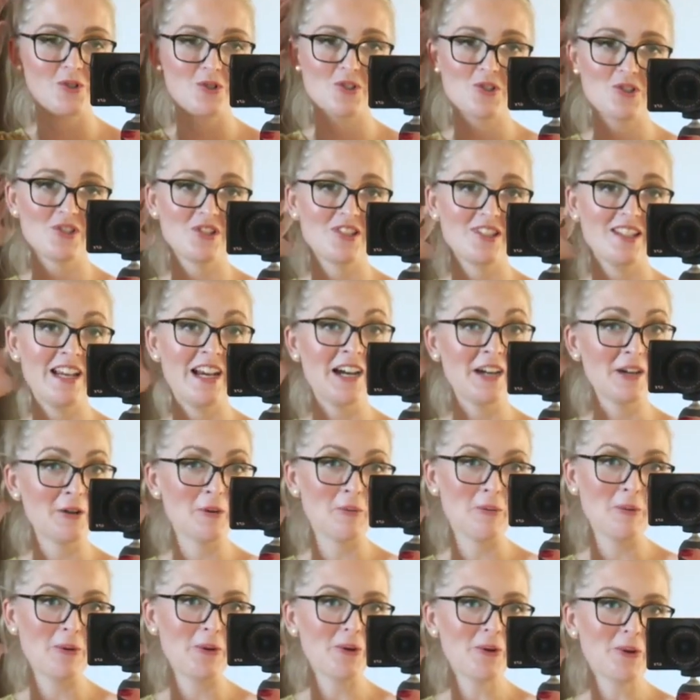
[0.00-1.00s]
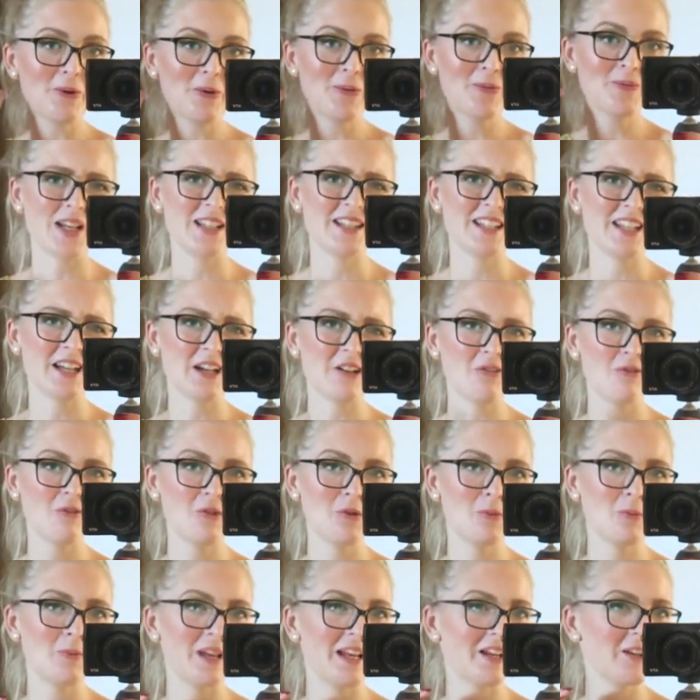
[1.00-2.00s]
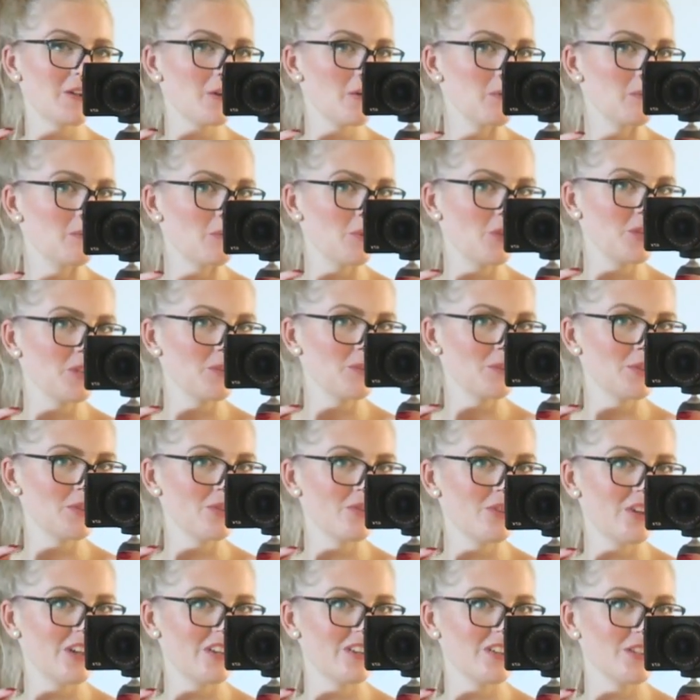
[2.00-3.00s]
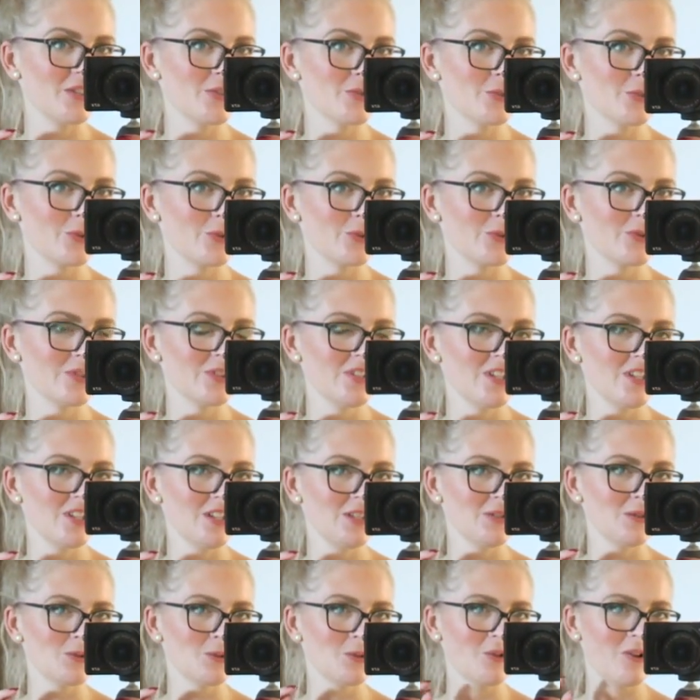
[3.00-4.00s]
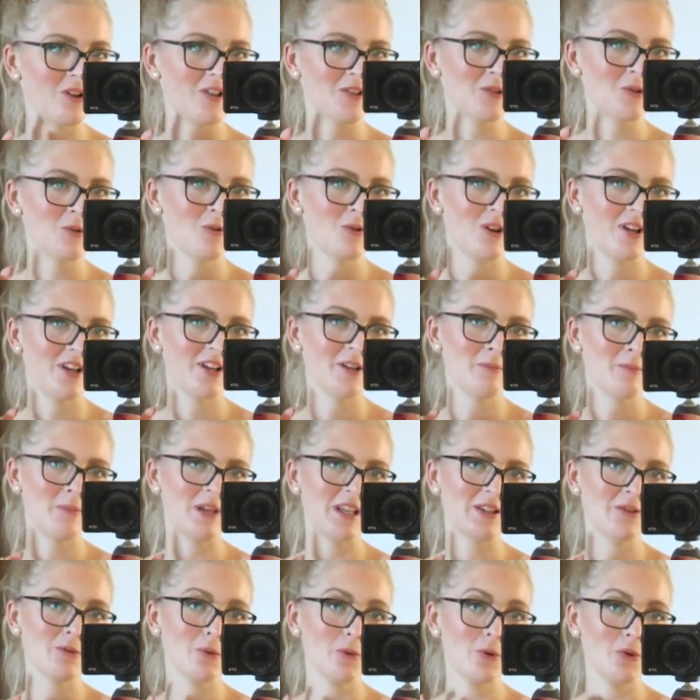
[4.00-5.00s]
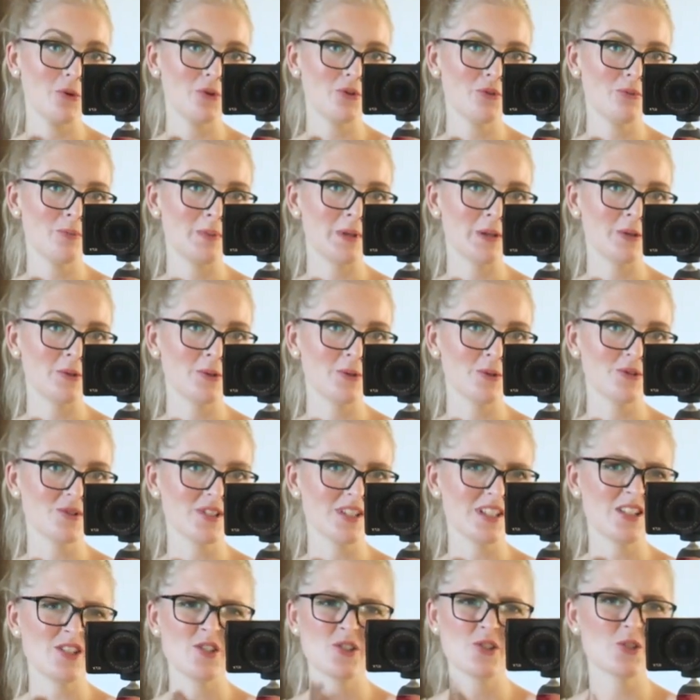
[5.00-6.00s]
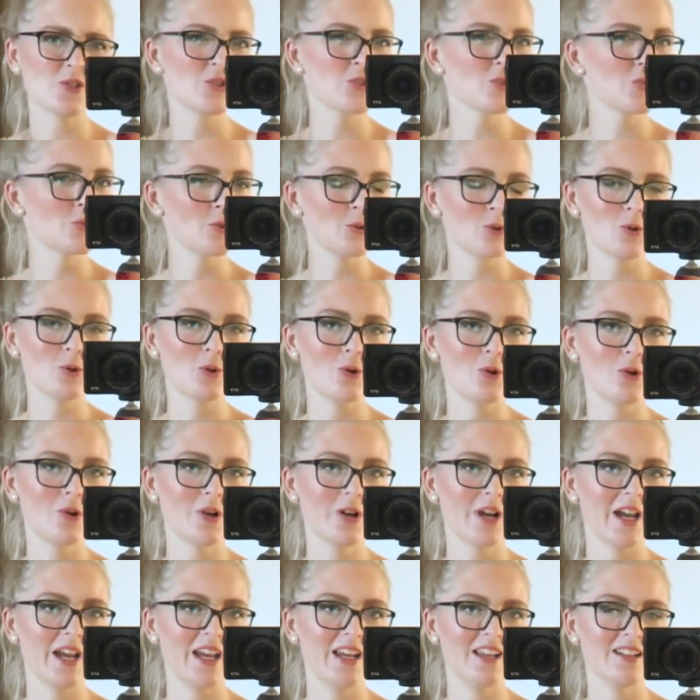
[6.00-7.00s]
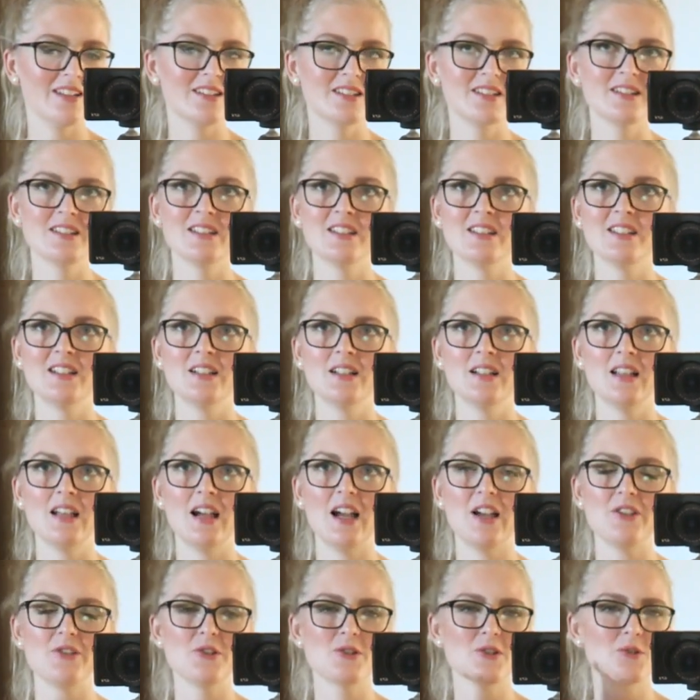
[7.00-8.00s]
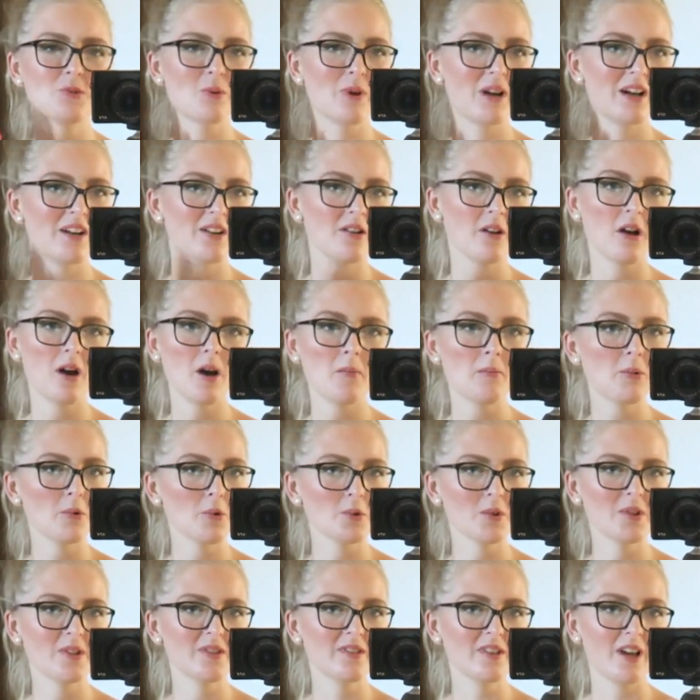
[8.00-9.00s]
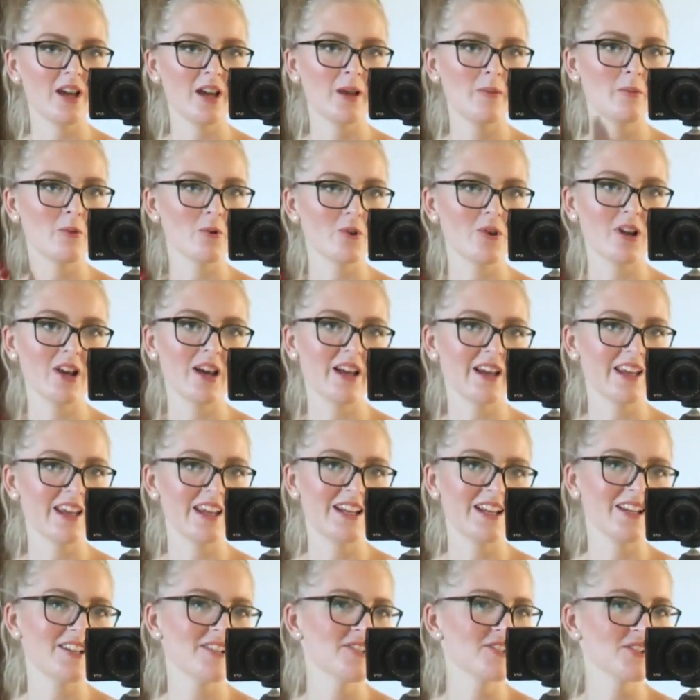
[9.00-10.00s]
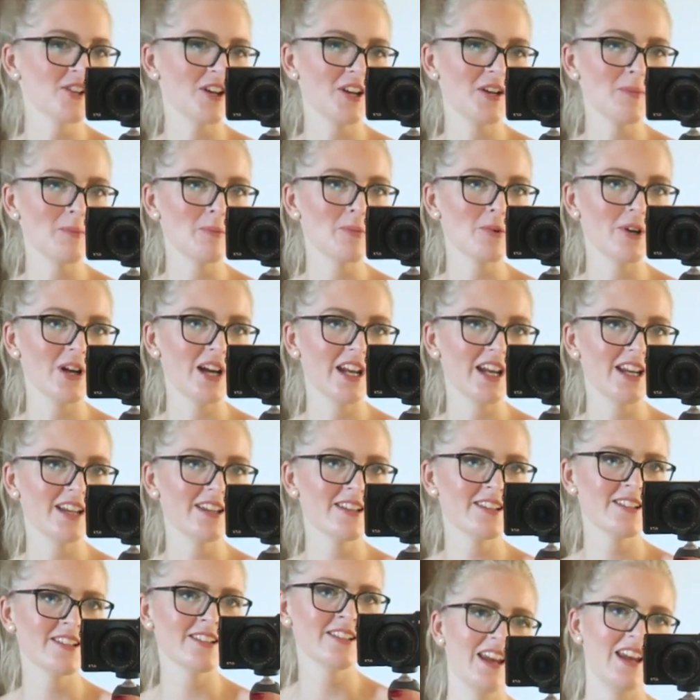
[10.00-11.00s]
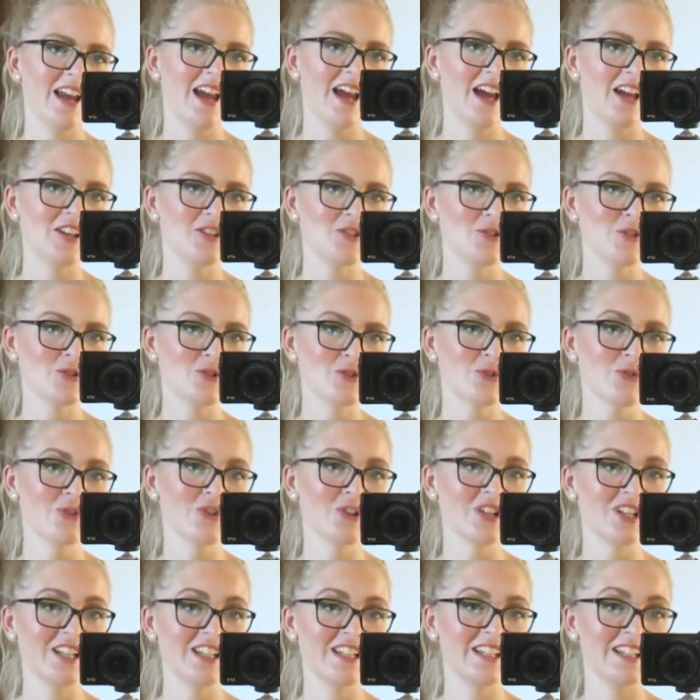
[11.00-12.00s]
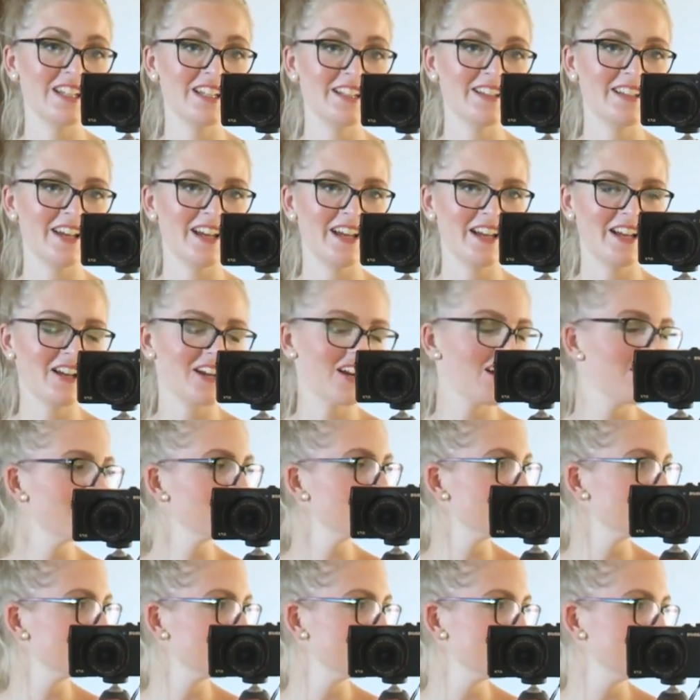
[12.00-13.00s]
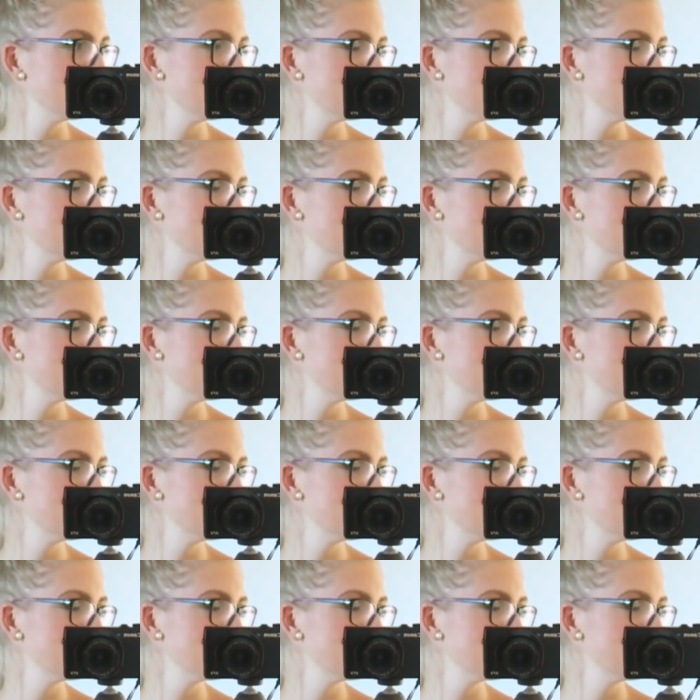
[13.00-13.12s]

just terrible. So I think I will make an appointment very soon to cut quite a bit off because it's just too long and I just wear it up all the time or like in a side braid. And yeah, I just really need a cut.